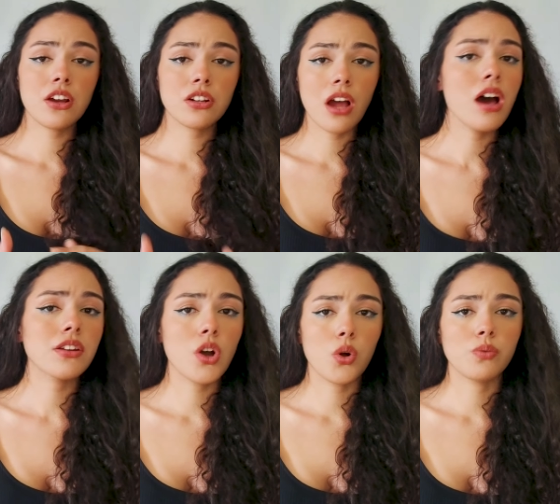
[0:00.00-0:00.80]
they are
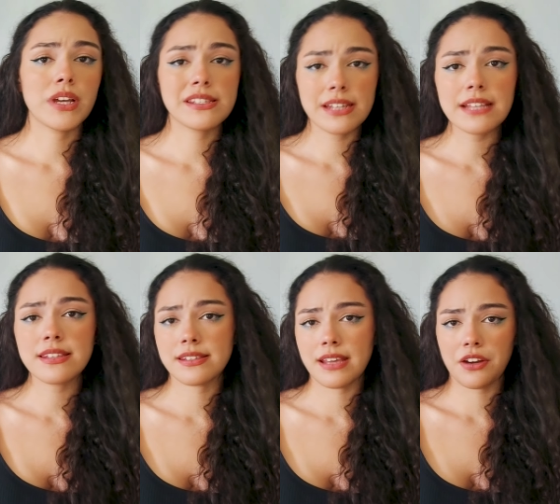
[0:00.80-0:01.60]
not always
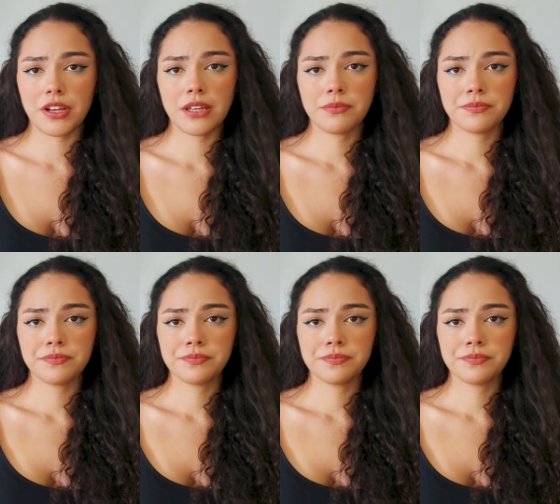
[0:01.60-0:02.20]
necessary.